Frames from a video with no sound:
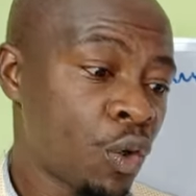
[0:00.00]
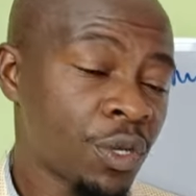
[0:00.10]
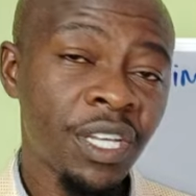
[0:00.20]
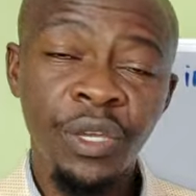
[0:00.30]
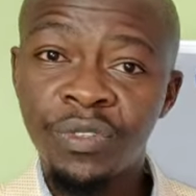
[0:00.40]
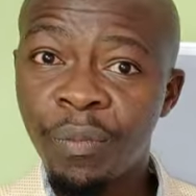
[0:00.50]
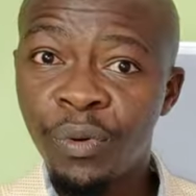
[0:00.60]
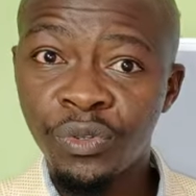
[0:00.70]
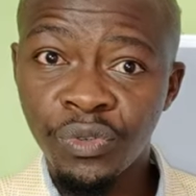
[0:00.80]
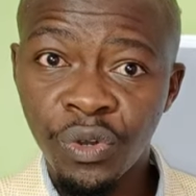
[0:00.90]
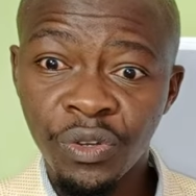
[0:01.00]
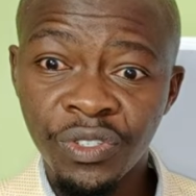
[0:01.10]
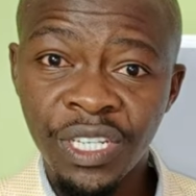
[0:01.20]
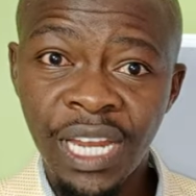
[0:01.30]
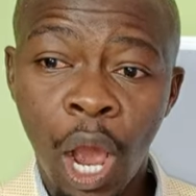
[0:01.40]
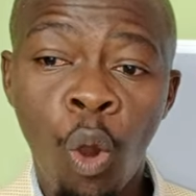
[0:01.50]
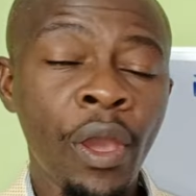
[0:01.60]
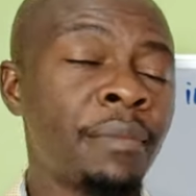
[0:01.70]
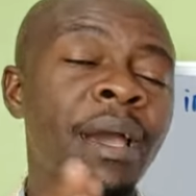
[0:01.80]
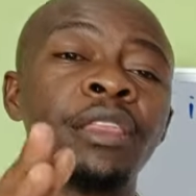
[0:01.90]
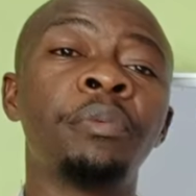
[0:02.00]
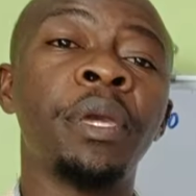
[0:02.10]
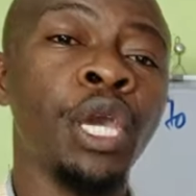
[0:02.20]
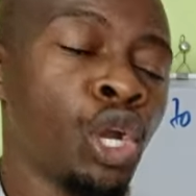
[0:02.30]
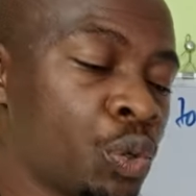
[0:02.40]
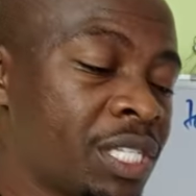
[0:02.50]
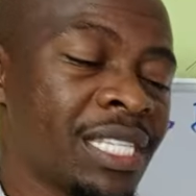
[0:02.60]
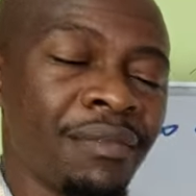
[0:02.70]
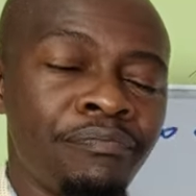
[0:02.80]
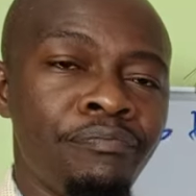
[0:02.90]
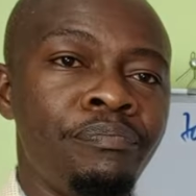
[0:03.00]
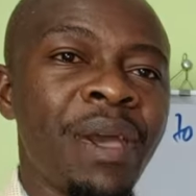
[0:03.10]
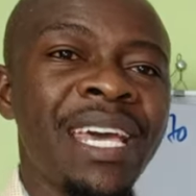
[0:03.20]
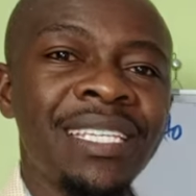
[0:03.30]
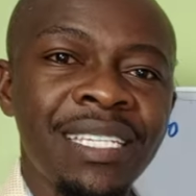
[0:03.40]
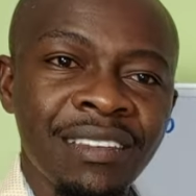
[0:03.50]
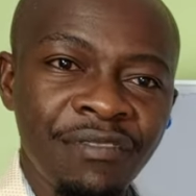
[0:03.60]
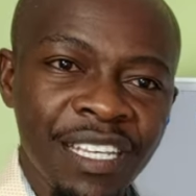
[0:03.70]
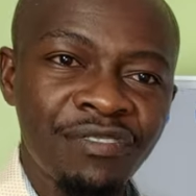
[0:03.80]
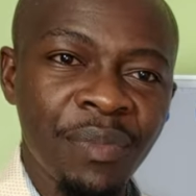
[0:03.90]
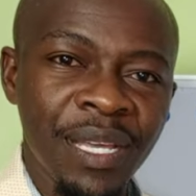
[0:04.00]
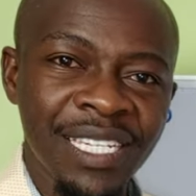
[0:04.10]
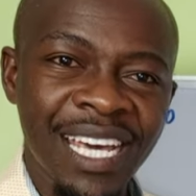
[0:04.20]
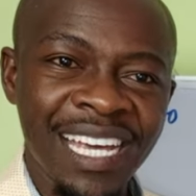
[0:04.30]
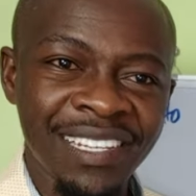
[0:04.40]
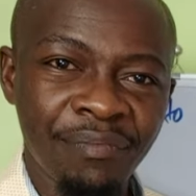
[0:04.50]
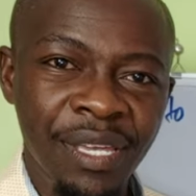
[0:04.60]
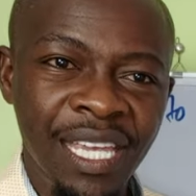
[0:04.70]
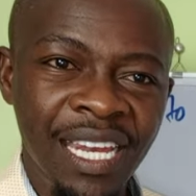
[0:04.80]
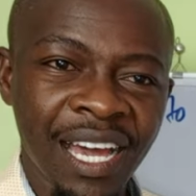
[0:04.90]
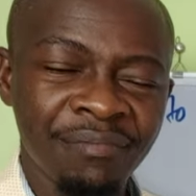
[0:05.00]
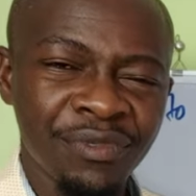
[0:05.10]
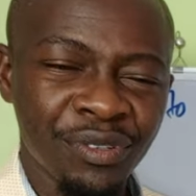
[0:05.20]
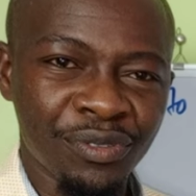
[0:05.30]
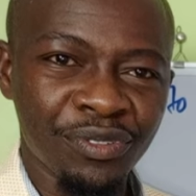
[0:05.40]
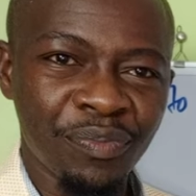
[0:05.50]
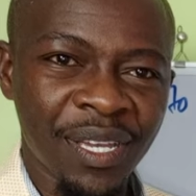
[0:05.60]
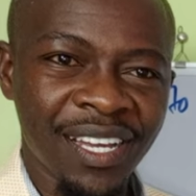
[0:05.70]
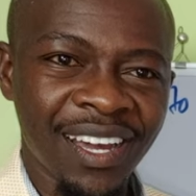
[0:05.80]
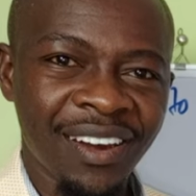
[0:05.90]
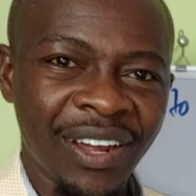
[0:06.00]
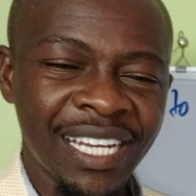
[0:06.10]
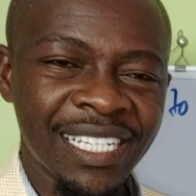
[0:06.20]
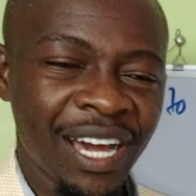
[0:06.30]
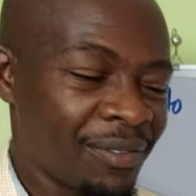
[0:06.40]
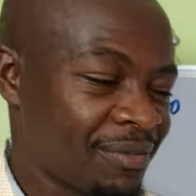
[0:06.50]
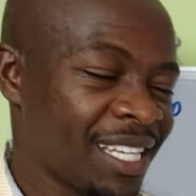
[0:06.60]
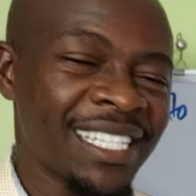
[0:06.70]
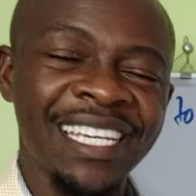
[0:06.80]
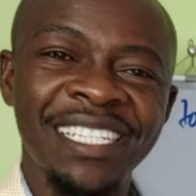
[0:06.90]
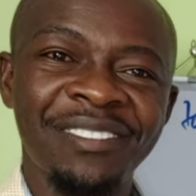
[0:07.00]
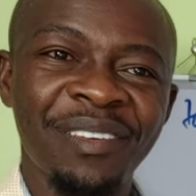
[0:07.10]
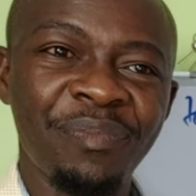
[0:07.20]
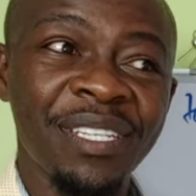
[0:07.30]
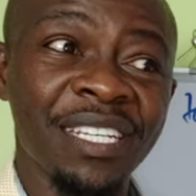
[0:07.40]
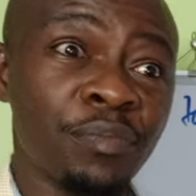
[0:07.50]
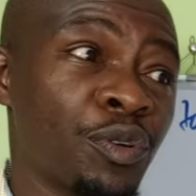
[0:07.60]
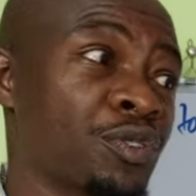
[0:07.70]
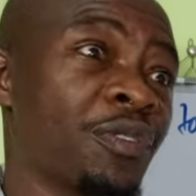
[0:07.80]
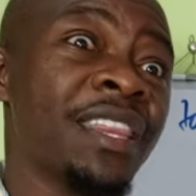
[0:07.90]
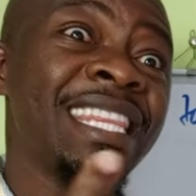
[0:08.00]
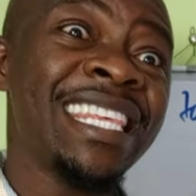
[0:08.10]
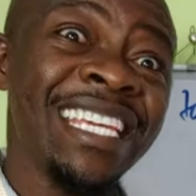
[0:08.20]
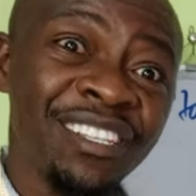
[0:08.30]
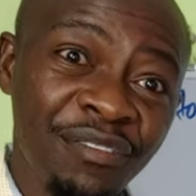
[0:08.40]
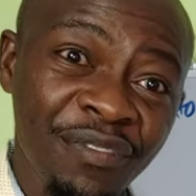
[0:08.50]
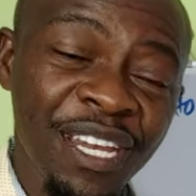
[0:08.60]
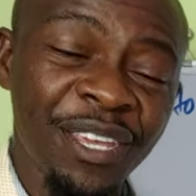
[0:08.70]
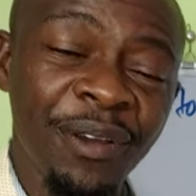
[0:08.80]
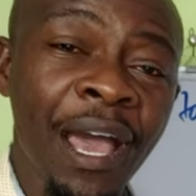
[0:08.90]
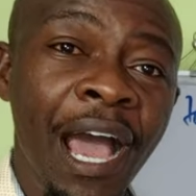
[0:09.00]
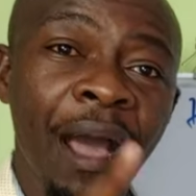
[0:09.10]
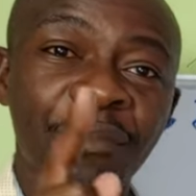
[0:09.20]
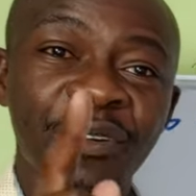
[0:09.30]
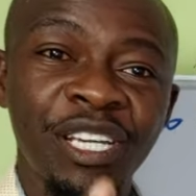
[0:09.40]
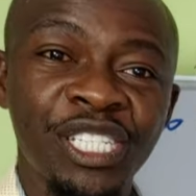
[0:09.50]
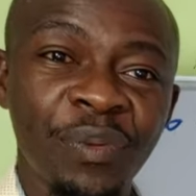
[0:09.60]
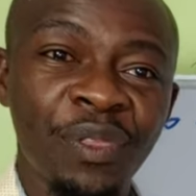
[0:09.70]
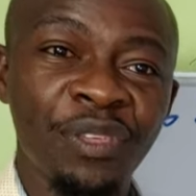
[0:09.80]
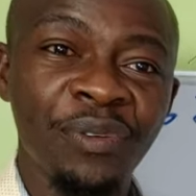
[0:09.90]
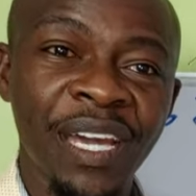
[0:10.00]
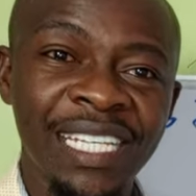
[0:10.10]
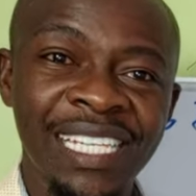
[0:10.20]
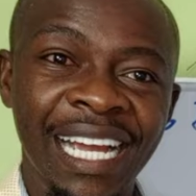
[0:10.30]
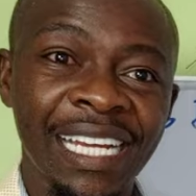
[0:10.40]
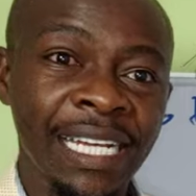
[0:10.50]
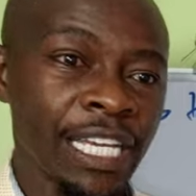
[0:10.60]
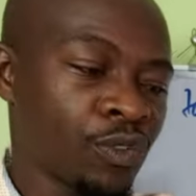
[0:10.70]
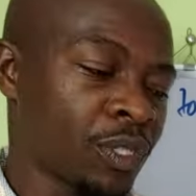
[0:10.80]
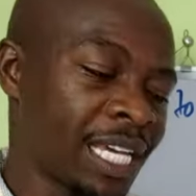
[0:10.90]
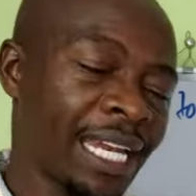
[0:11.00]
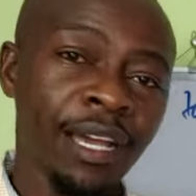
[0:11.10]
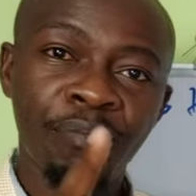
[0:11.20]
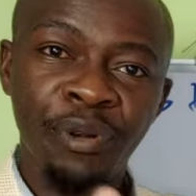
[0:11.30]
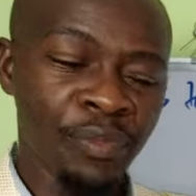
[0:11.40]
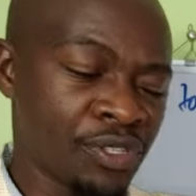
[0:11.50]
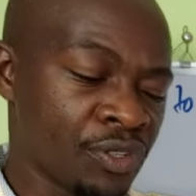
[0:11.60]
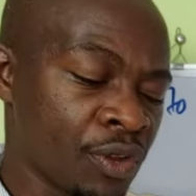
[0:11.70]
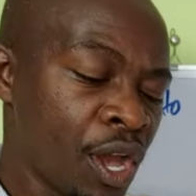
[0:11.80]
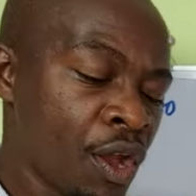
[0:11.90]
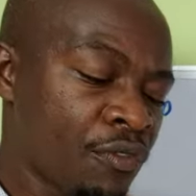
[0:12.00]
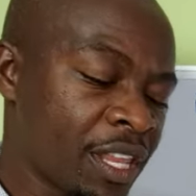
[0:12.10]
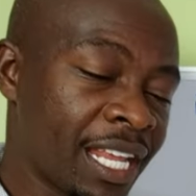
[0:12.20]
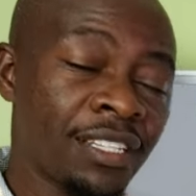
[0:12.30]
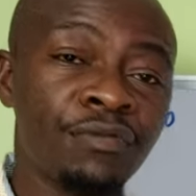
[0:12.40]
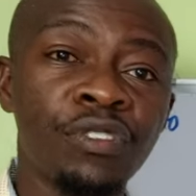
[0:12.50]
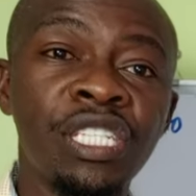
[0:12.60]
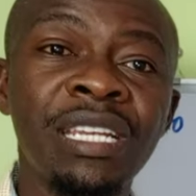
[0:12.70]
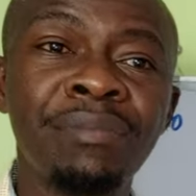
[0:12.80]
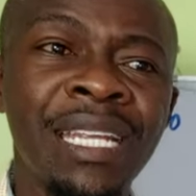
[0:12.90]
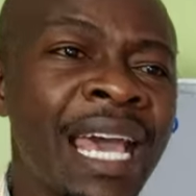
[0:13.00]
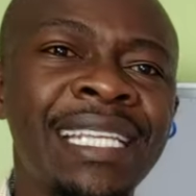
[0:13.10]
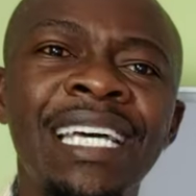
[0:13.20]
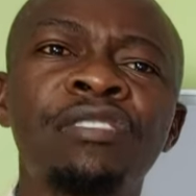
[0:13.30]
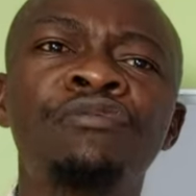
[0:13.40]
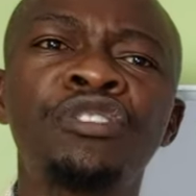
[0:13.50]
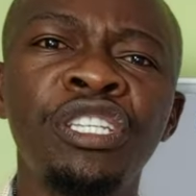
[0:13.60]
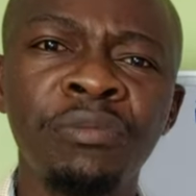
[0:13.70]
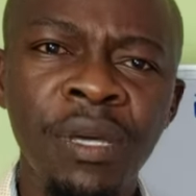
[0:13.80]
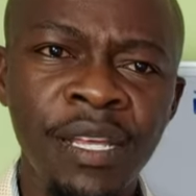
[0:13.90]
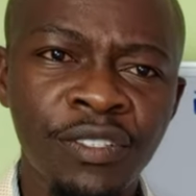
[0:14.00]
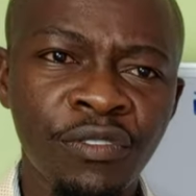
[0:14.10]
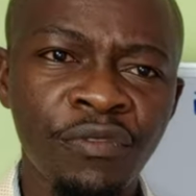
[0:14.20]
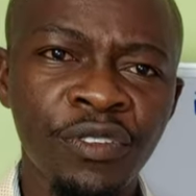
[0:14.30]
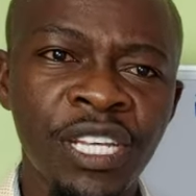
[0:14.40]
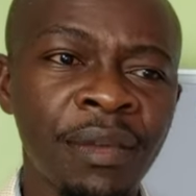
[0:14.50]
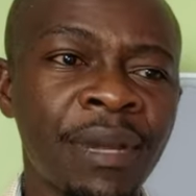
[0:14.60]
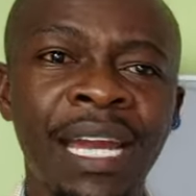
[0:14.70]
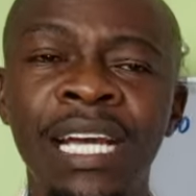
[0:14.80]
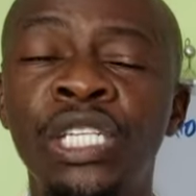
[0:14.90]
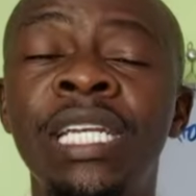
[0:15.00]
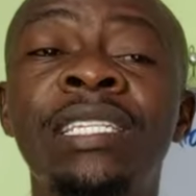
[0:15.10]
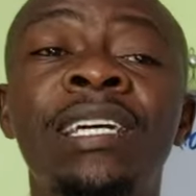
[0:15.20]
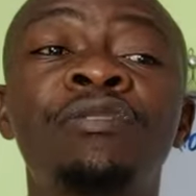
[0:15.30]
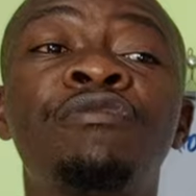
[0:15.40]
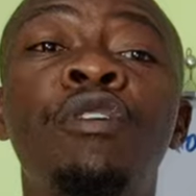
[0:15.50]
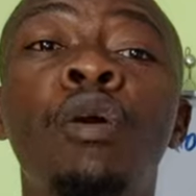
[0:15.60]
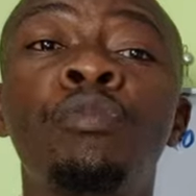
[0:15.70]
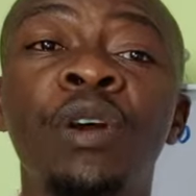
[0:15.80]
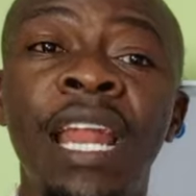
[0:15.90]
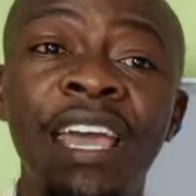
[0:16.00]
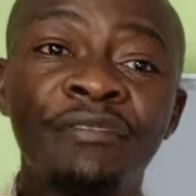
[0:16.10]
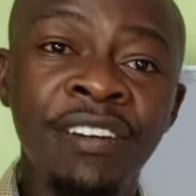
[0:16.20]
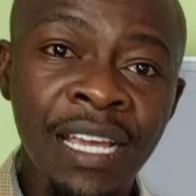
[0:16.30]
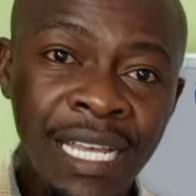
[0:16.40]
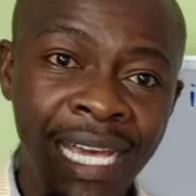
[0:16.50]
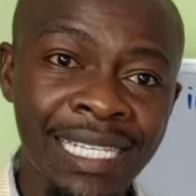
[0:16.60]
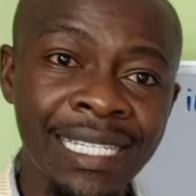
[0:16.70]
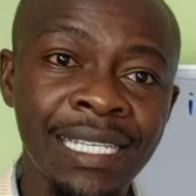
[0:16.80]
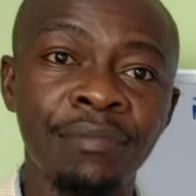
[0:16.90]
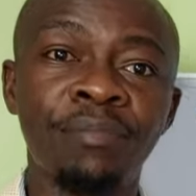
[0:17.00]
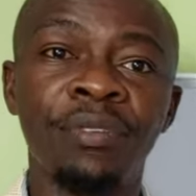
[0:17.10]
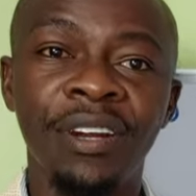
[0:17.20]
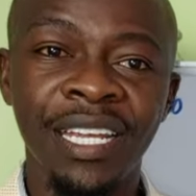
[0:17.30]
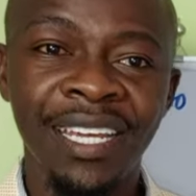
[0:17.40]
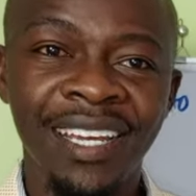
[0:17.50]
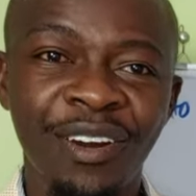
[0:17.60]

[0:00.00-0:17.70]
What are you supposed to consider? Oh, and by the way, which is the best investment as a beginner, so to speak? All right, now let's get into the business, because on this video, I'm going to share with you exactly. And guess what? I dare promise you, for the next 14 minutes, just 14 minutes of your time can actually transform your life exemplary.